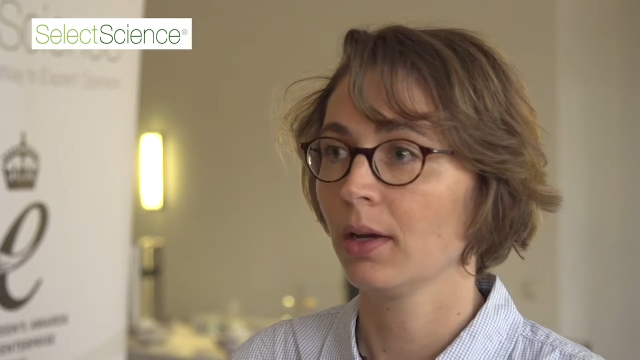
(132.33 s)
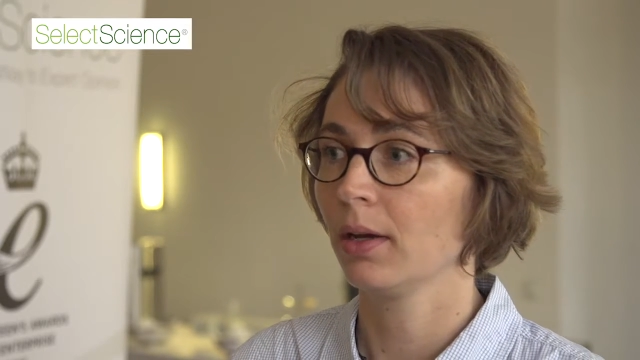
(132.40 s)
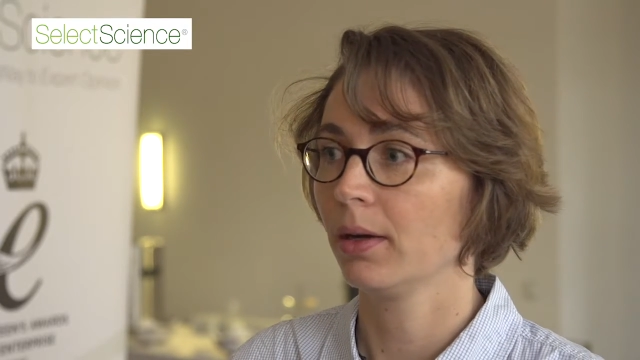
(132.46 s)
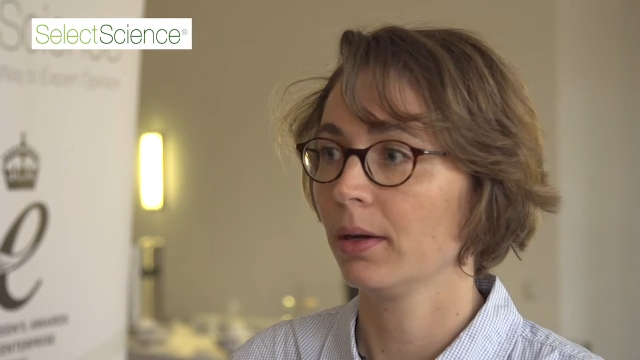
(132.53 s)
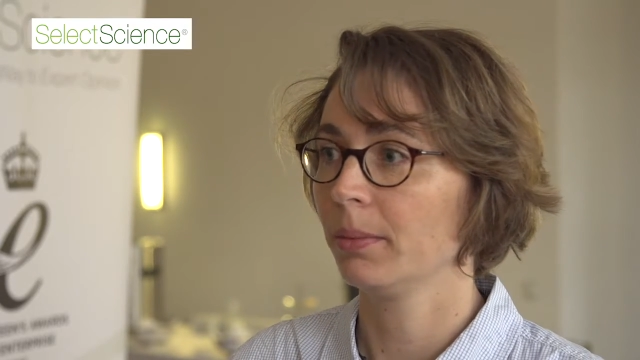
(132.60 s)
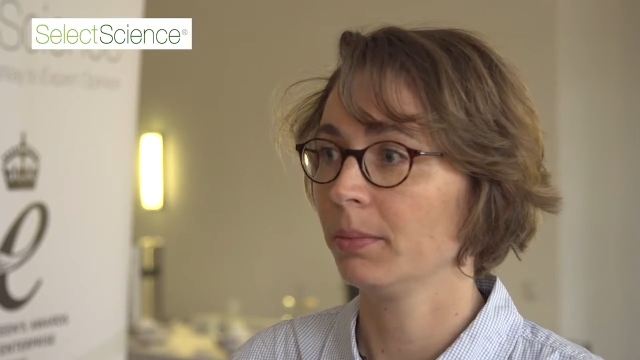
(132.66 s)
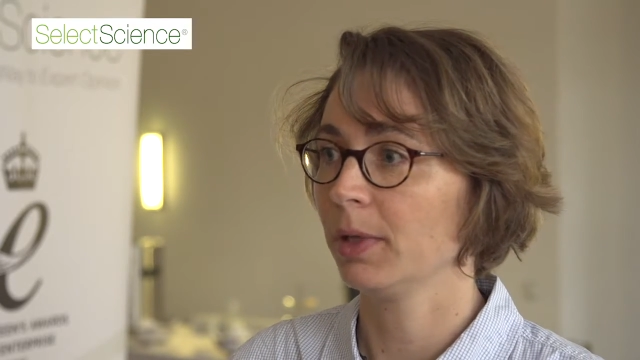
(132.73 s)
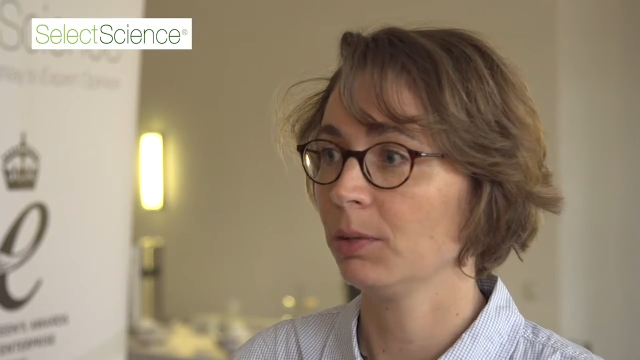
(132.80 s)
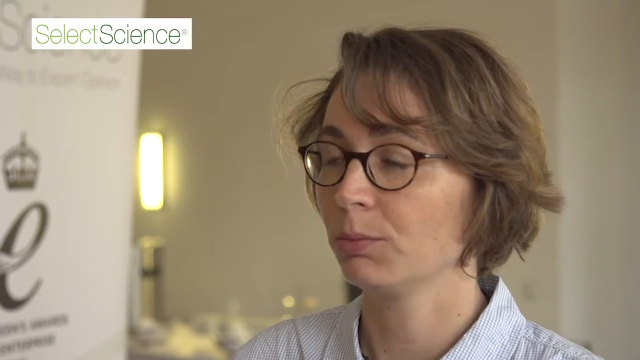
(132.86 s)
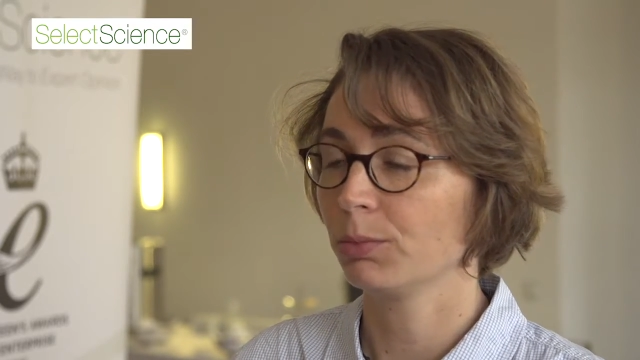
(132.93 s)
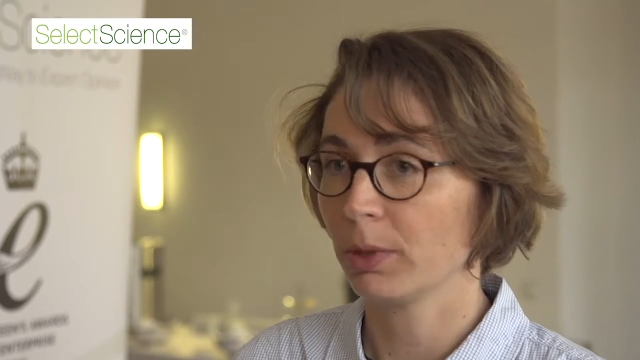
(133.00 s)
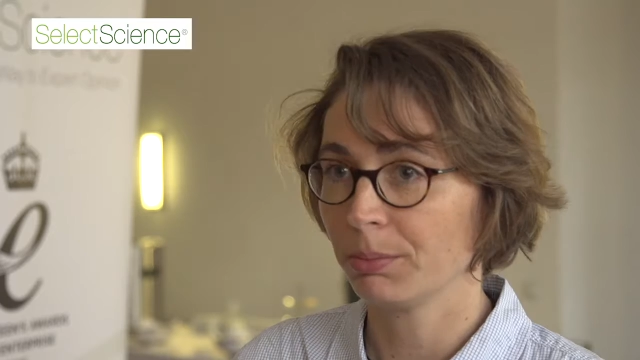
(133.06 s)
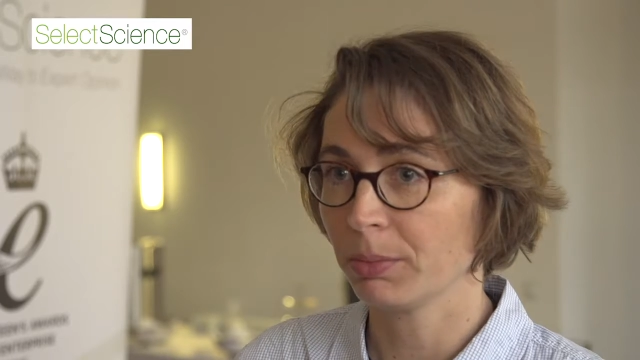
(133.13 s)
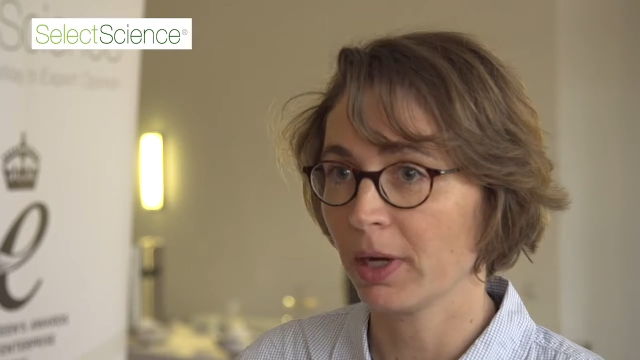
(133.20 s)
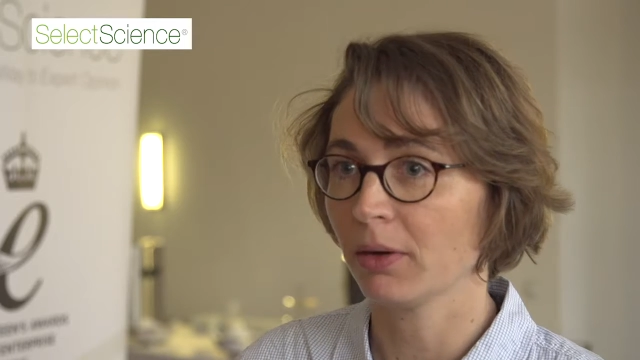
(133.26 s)
in
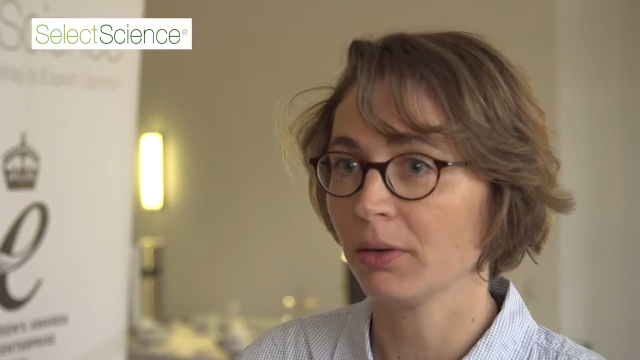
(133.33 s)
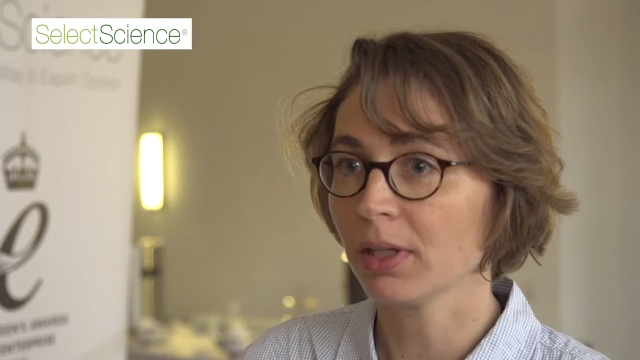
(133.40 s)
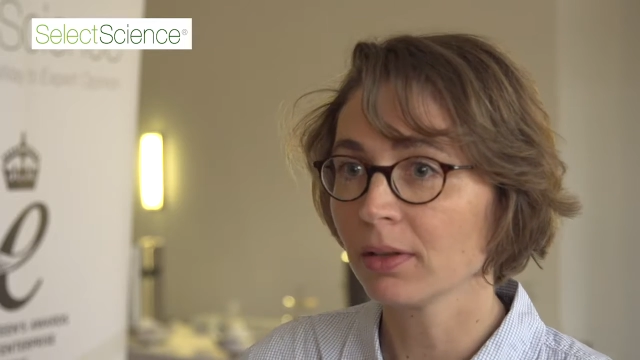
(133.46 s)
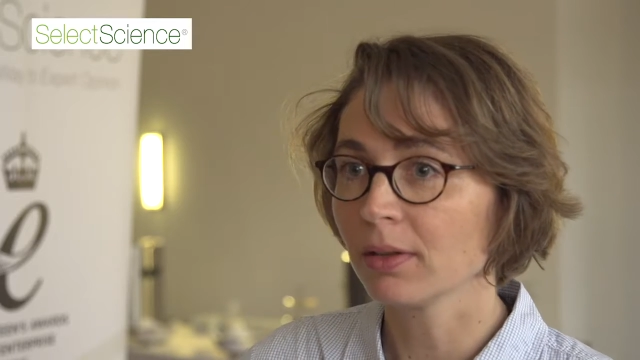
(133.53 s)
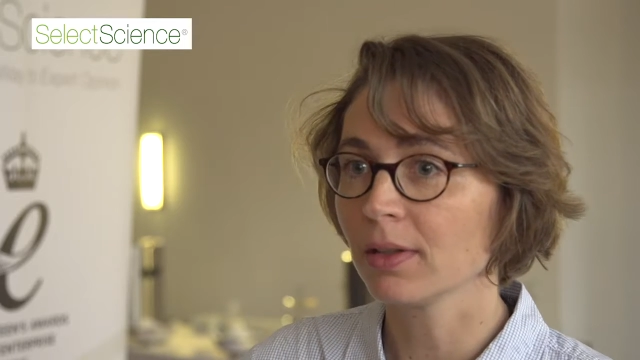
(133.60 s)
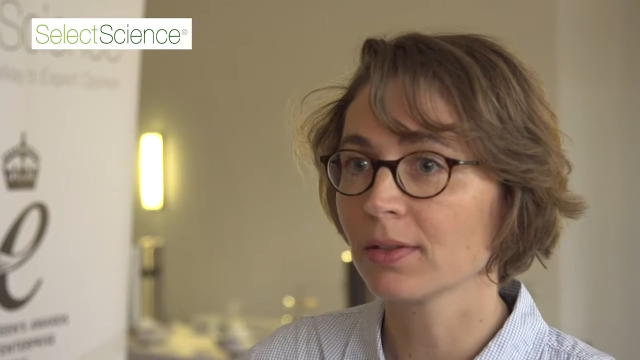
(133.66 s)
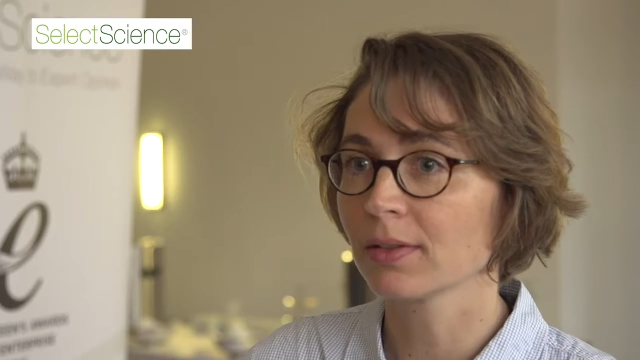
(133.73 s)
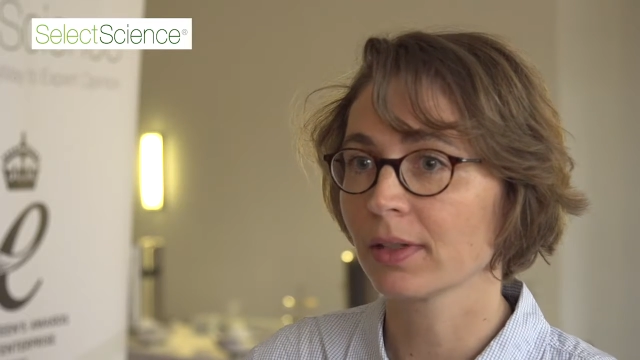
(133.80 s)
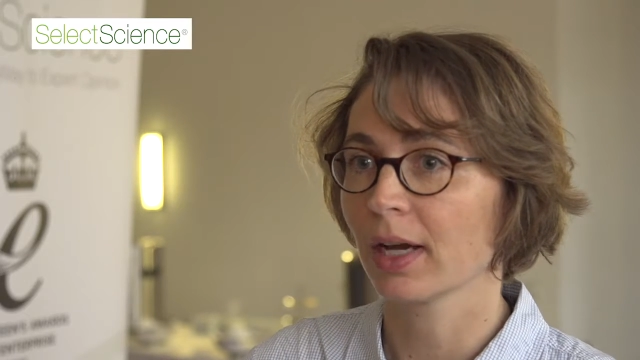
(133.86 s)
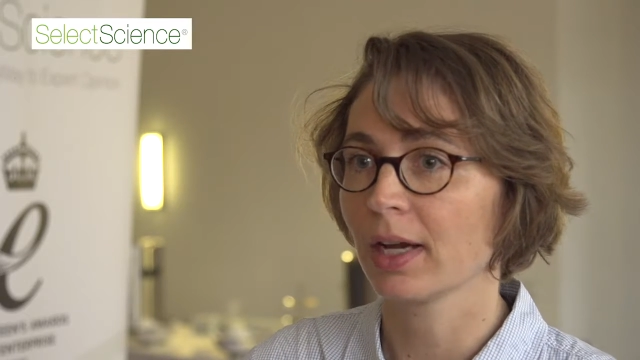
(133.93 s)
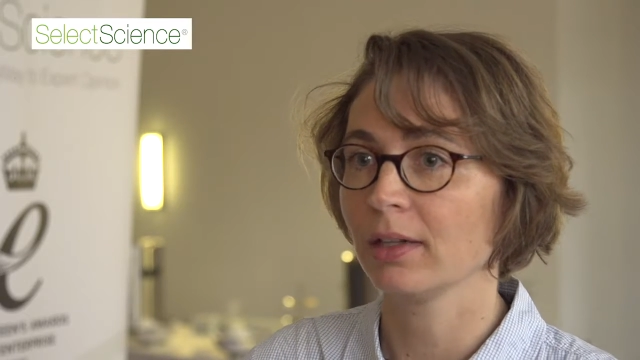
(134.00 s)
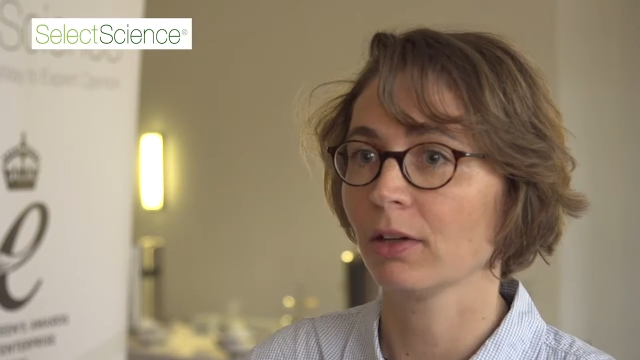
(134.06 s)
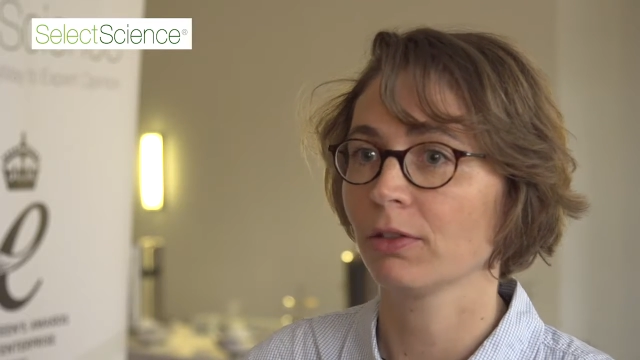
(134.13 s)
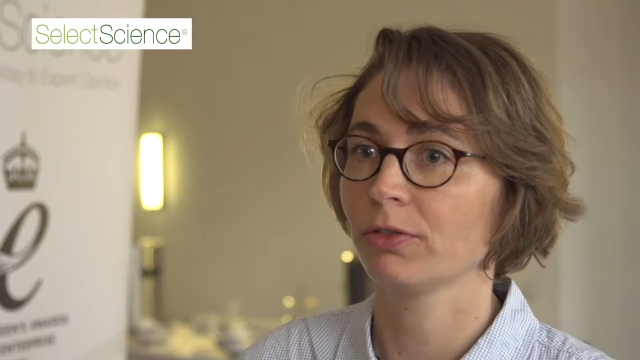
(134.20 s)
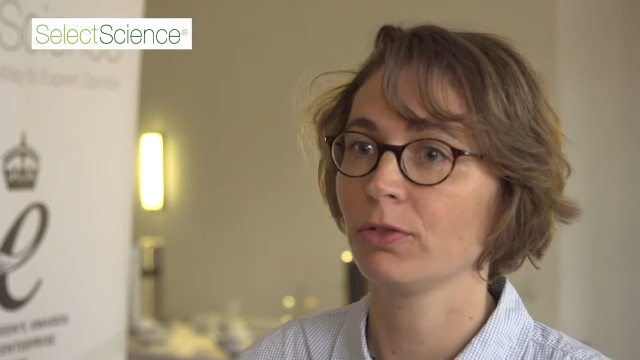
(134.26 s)
preparing this
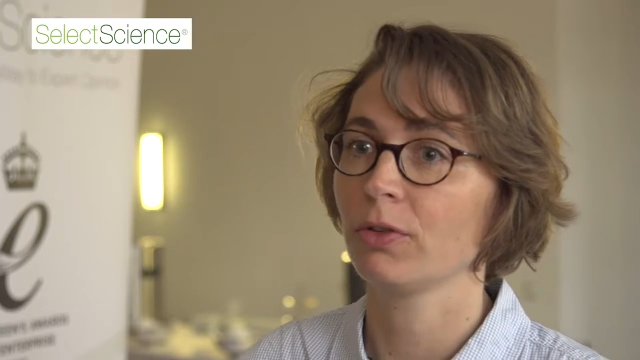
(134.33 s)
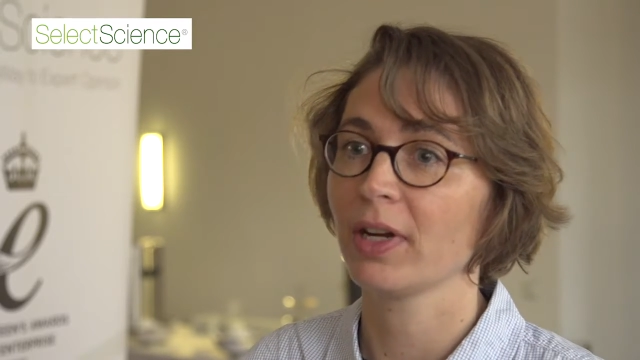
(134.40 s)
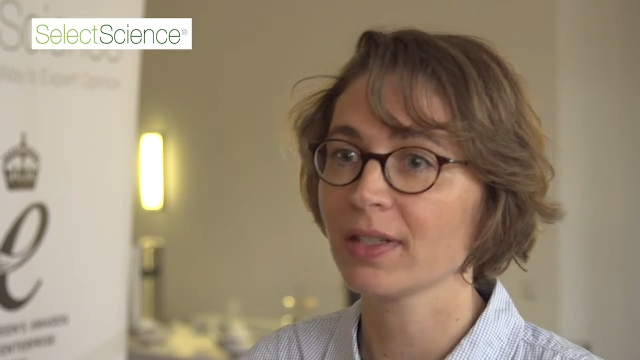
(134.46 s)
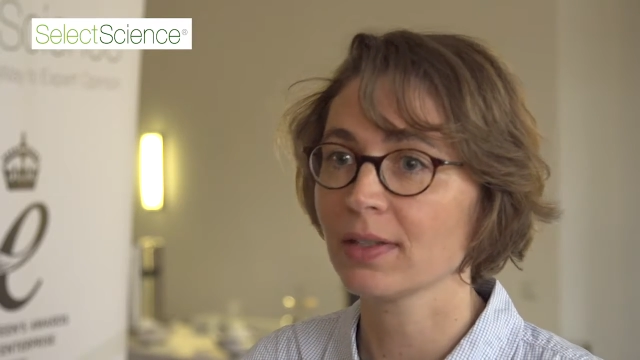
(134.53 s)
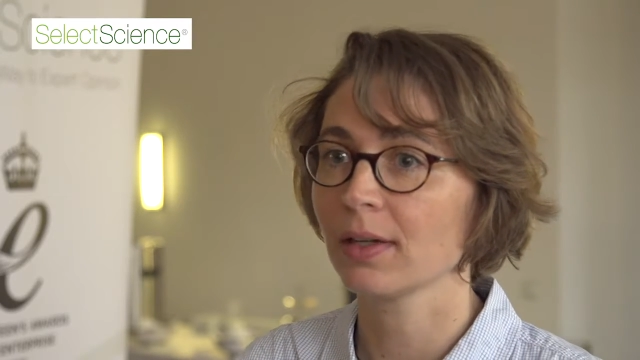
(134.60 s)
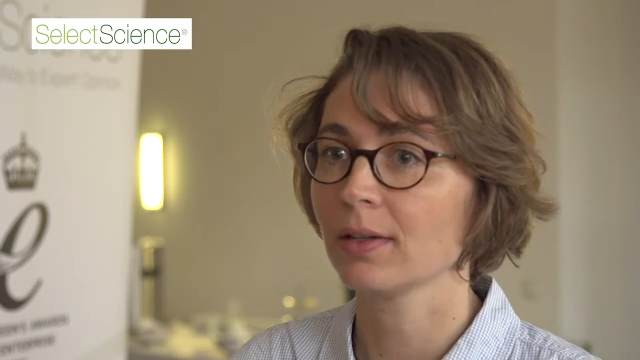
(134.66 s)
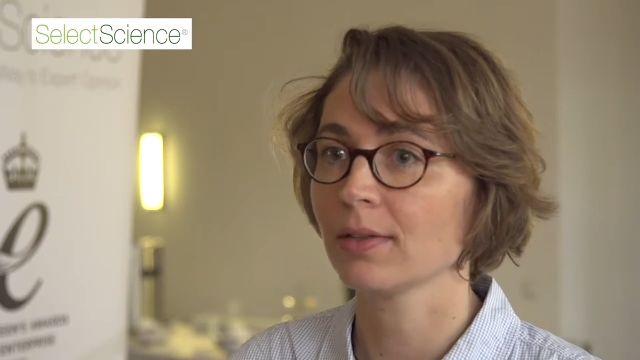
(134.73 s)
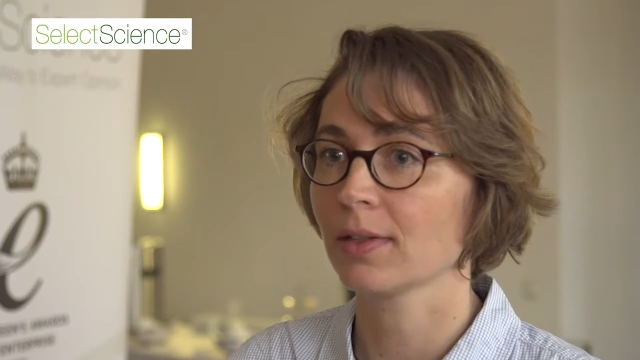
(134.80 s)
kind of fluorescent